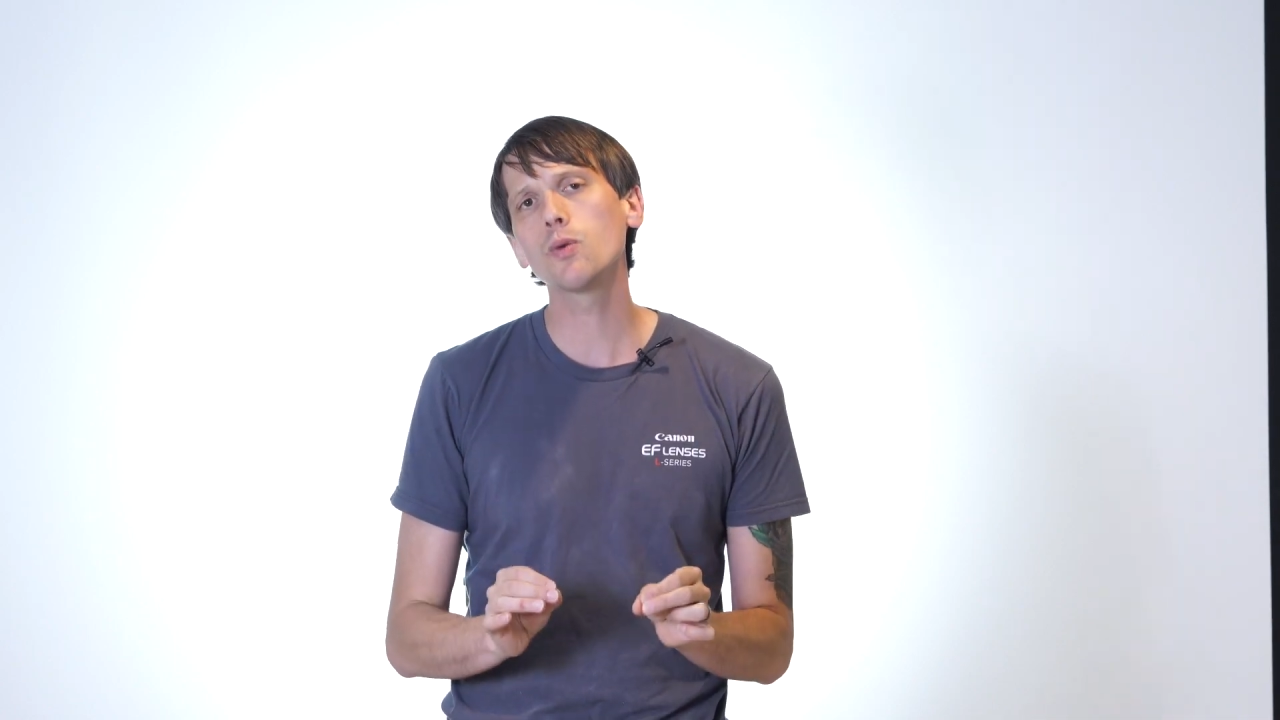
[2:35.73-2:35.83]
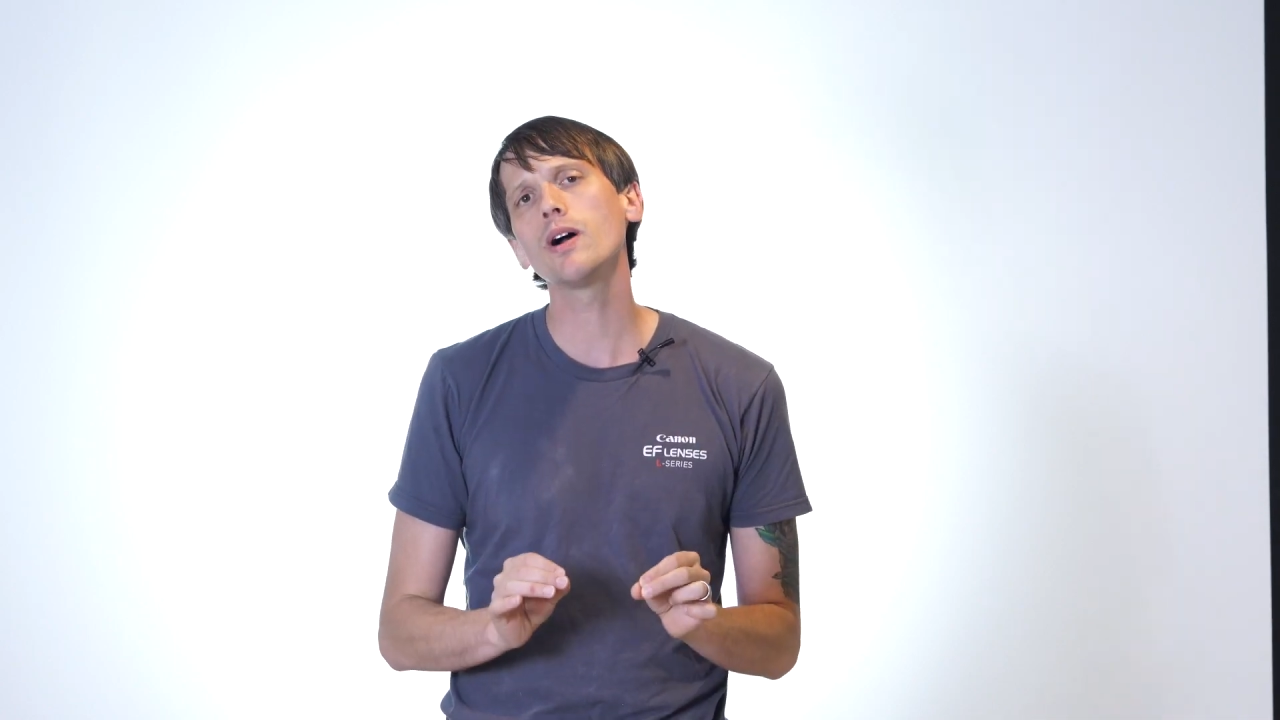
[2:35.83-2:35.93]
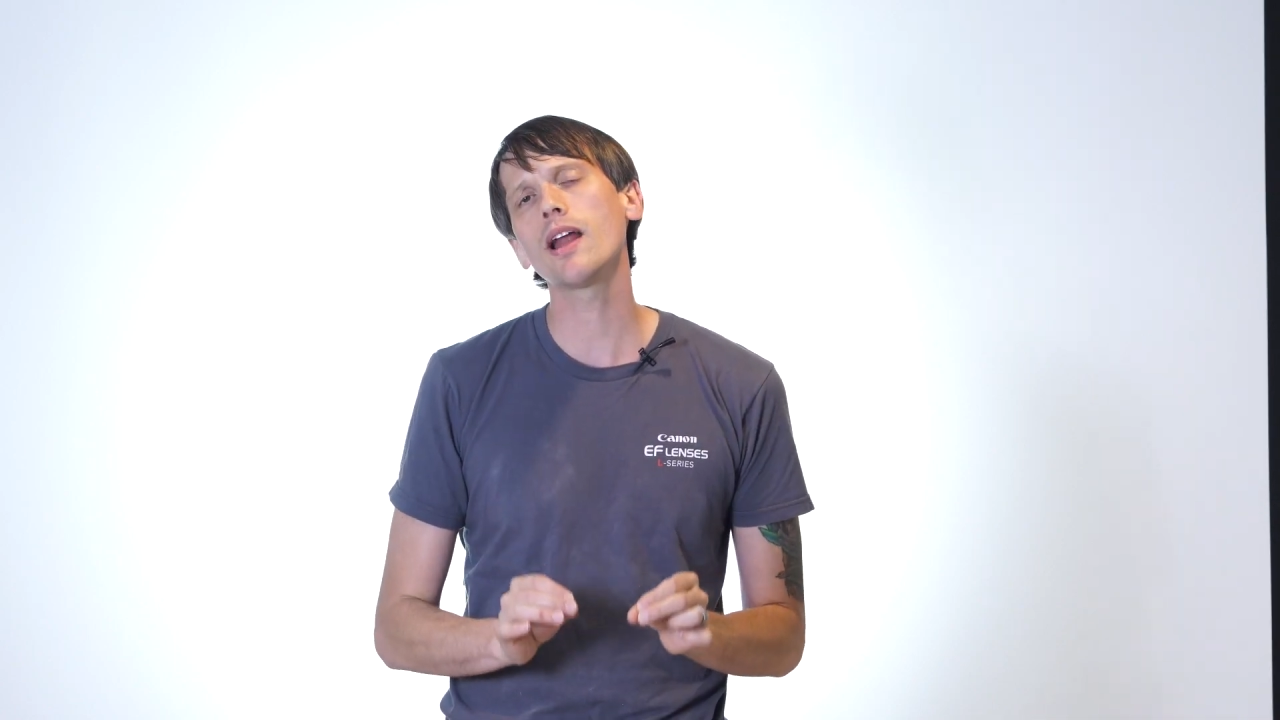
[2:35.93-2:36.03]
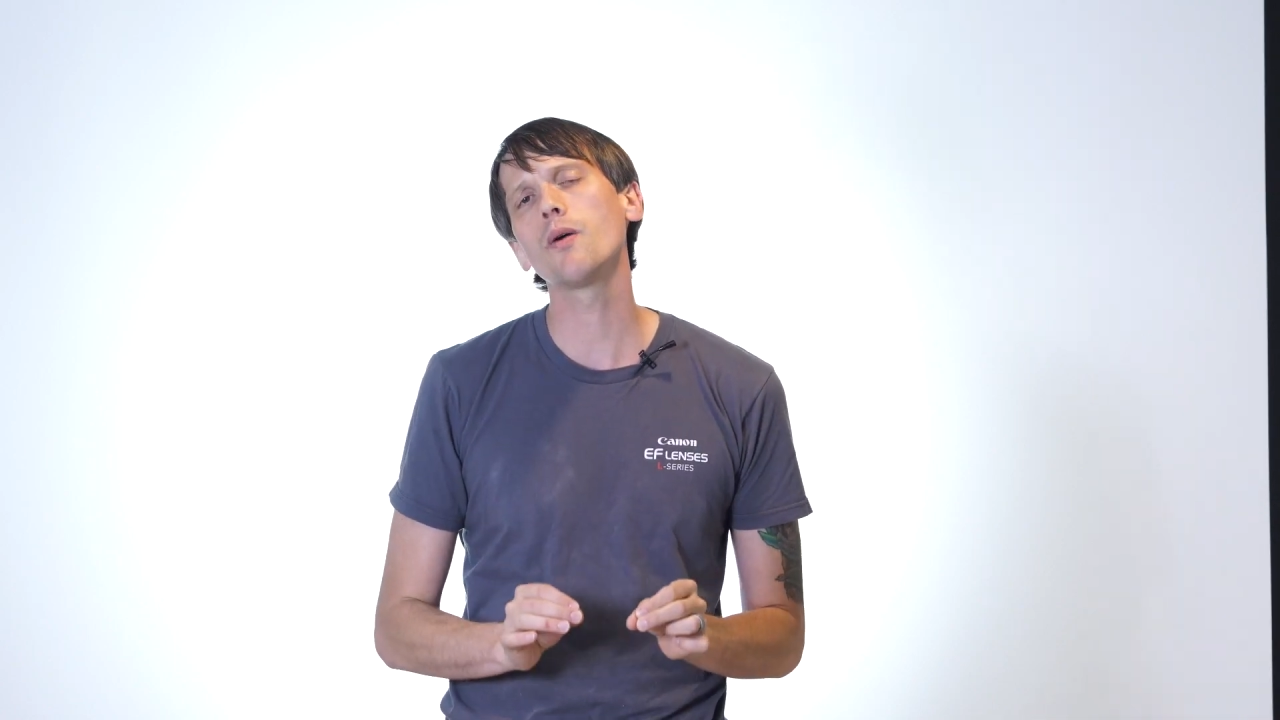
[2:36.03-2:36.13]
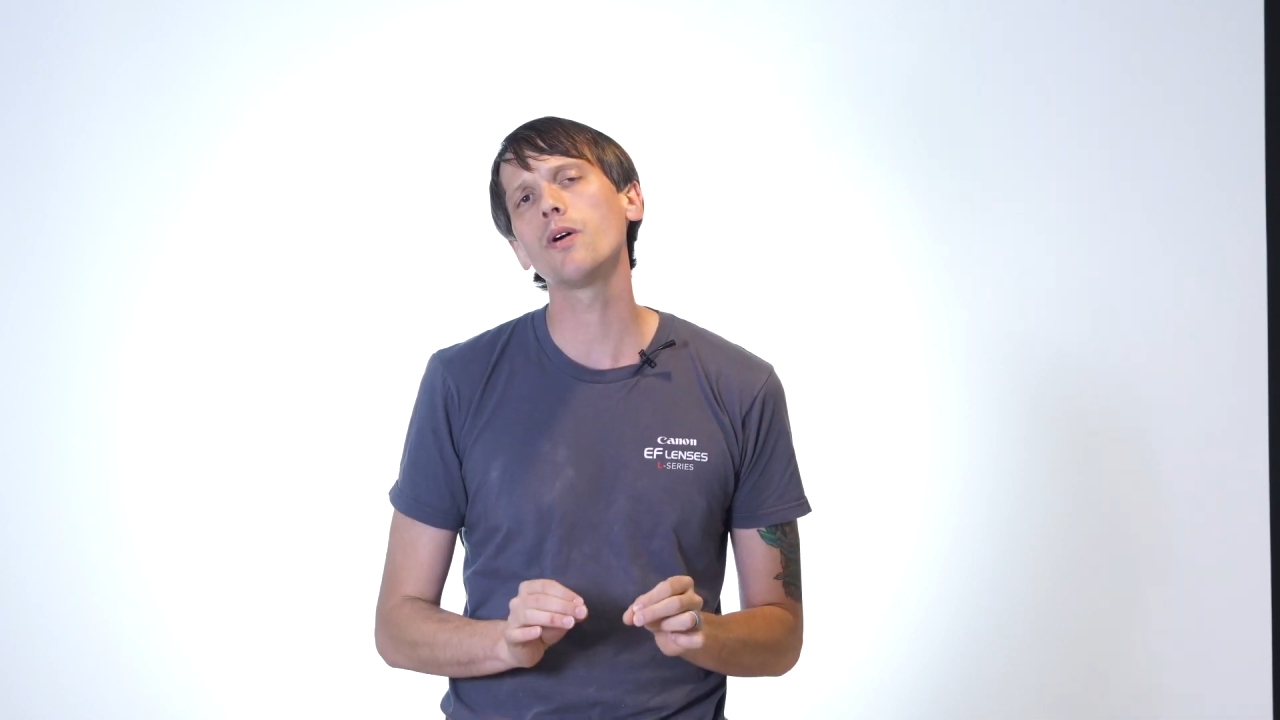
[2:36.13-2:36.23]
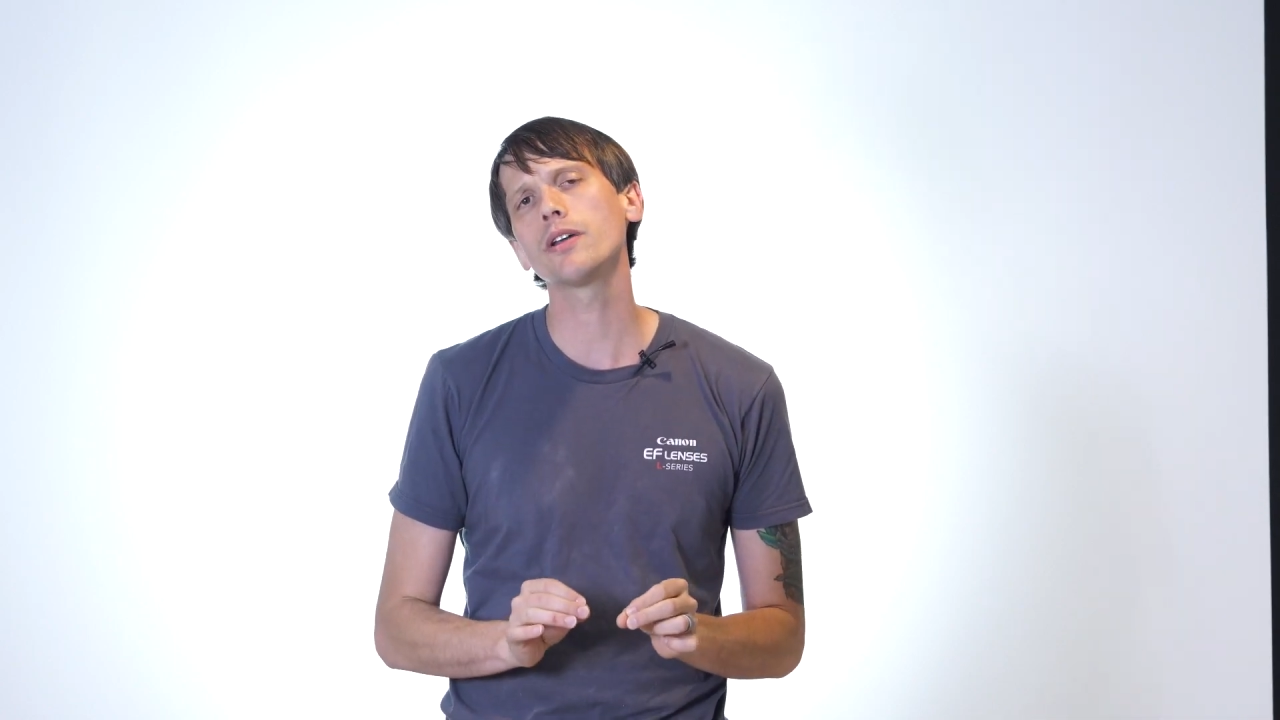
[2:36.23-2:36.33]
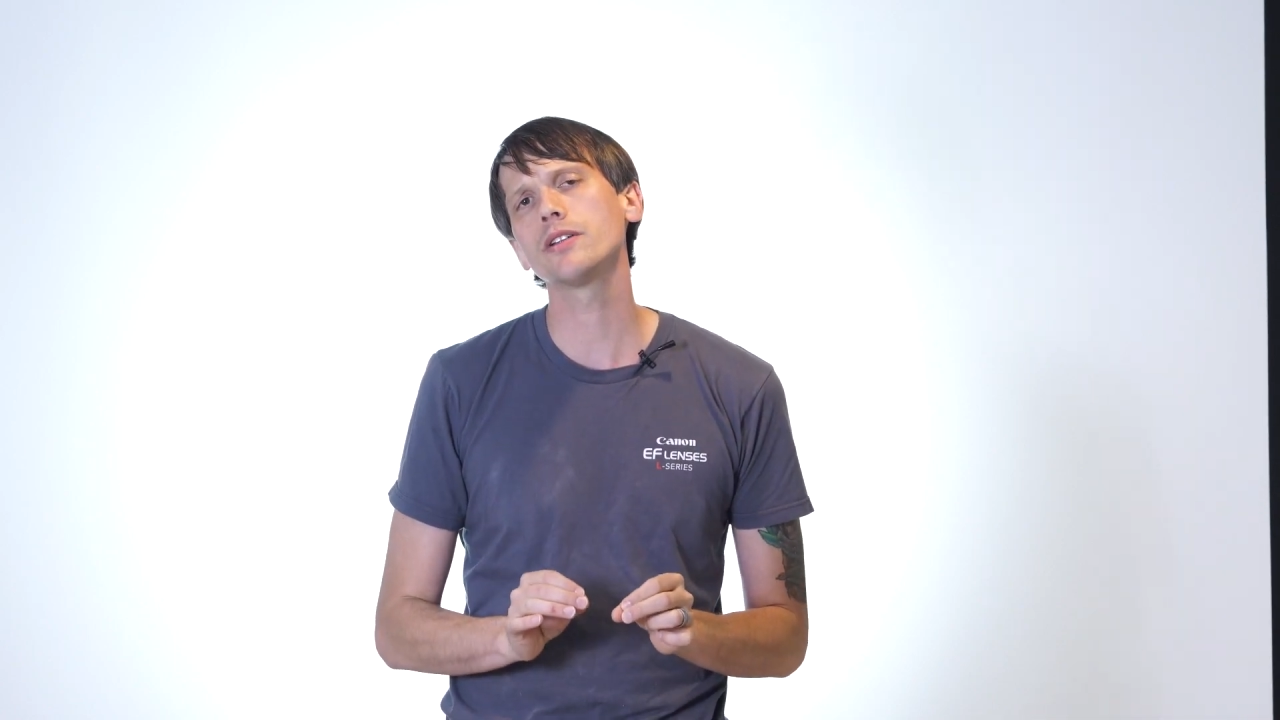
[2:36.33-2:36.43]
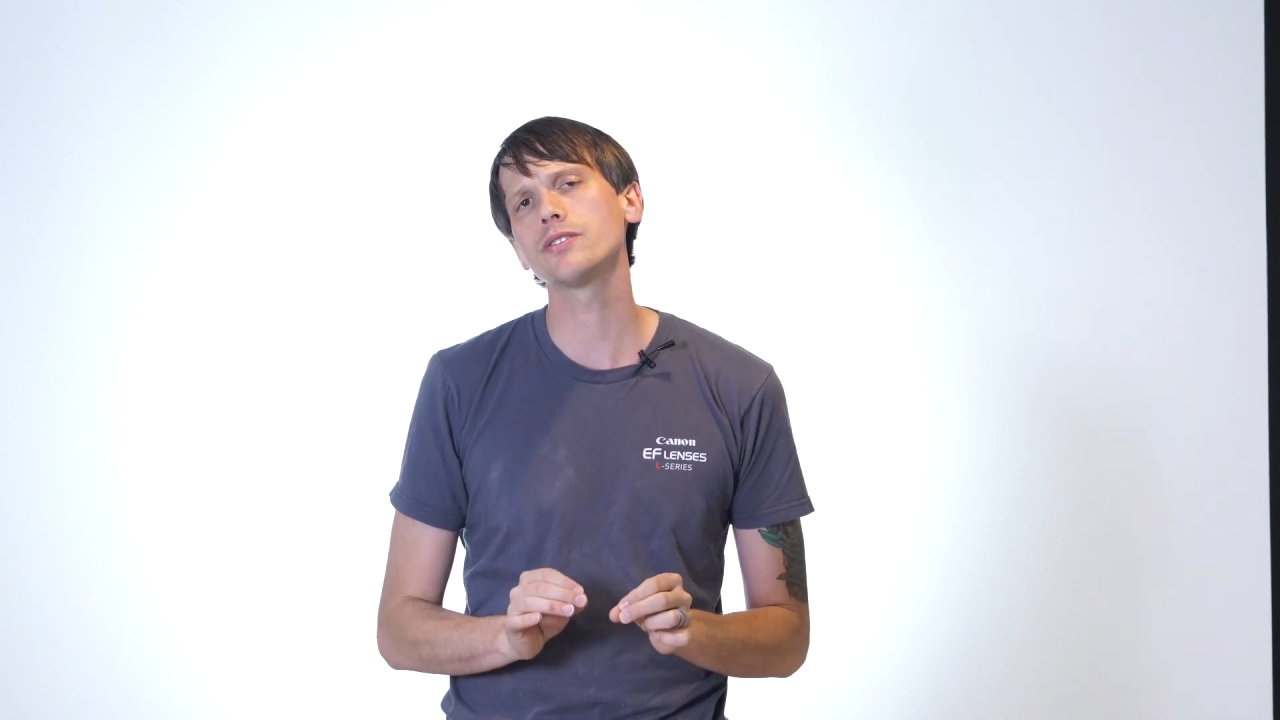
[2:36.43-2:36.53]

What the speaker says: what I want you